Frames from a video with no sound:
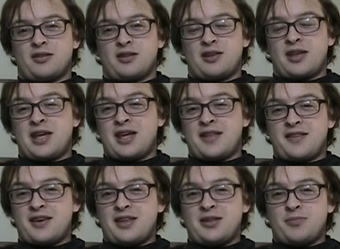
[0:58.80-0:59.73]
You can't
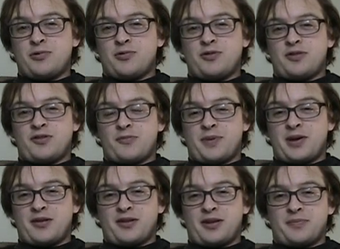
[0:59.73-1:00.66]
say the Bruins are
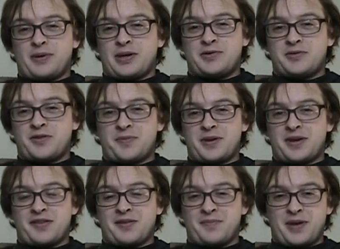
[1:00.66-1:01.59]
better than the Penguins
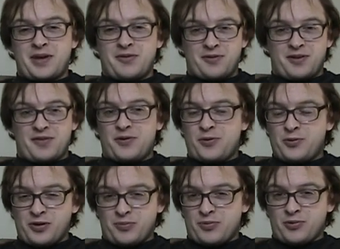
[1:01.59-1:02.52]
because the Penguins have
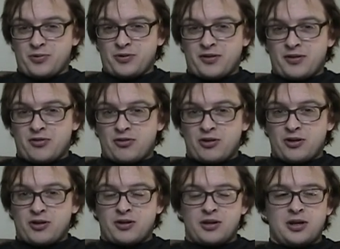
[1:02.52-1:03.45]
owned the Bruins this
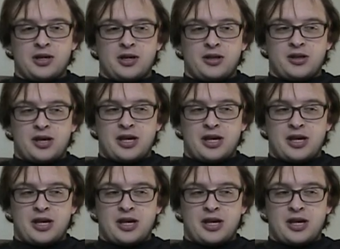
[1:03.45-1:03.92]
year. You